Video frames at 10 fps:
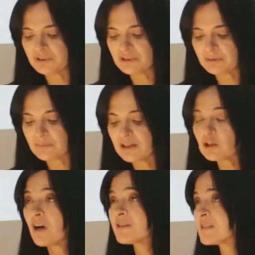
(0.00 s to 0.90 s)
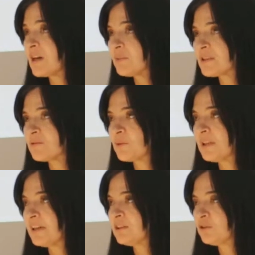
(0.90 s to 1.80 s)
the main concepts
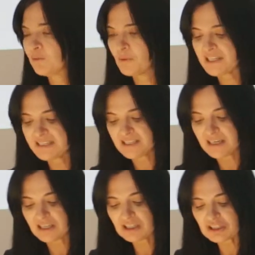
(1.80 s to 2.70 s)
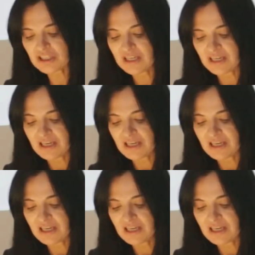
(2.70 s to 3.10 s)
related to ICH